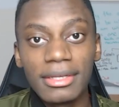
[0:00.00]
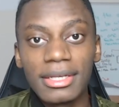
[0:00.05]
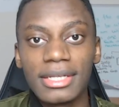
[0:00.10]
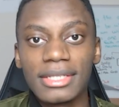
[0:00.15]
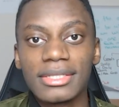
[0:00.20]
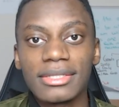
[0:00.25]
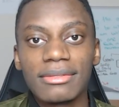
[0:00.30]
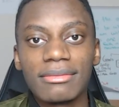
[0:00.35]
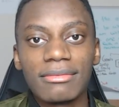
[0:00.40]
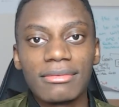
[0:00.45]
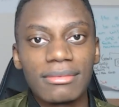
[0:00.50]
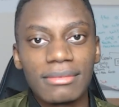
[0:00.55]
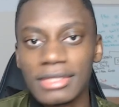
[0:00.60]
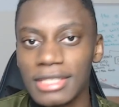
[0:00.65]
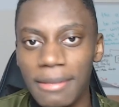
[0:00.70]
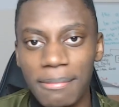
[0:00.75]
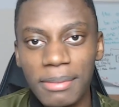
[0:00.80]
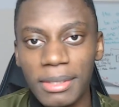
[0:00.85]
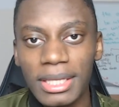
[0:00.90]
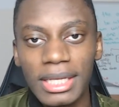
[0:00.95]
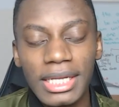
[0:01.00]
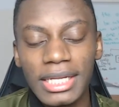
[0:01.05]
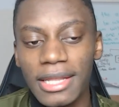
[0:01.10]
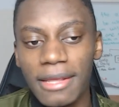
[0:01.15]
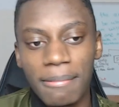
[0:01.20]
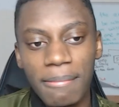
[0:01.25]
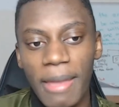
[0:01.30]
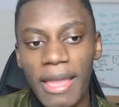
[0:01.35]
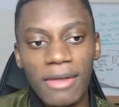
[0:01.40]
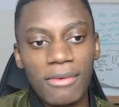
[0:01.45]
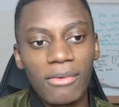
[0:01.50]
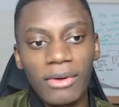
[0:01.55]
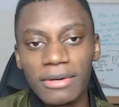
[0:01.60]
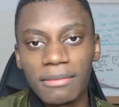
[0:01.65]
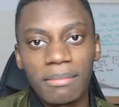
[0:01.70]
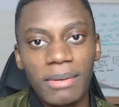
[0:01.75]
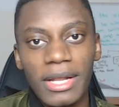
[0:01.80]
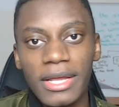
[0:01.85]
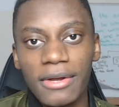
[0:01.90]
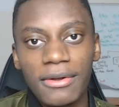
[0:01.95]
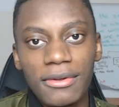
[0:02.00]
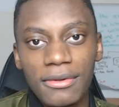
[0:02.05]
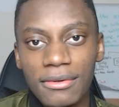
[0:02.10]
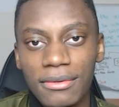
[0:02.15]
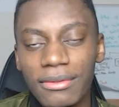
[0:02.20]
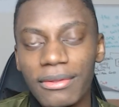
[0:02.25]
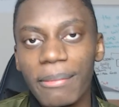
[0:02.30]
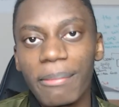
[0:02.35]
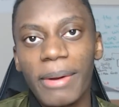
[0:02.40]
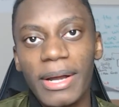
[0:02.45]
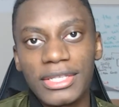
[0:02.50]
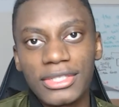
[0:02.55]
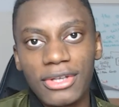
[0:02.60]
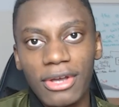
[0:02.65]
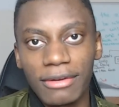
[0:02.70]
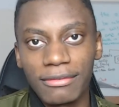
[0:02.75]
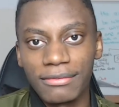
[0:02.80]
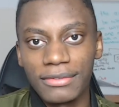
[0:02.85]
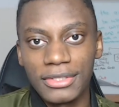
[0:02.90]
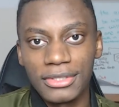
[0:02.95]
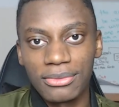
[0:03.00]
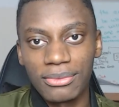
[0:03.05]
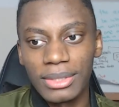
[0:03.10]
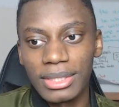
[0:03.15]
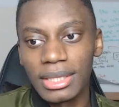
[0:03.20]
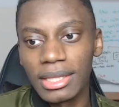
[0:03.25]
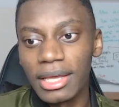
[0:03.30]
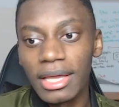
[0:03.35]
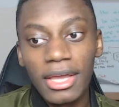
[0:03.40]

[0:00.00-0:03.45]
Because typically they pick one player to do the press conference with.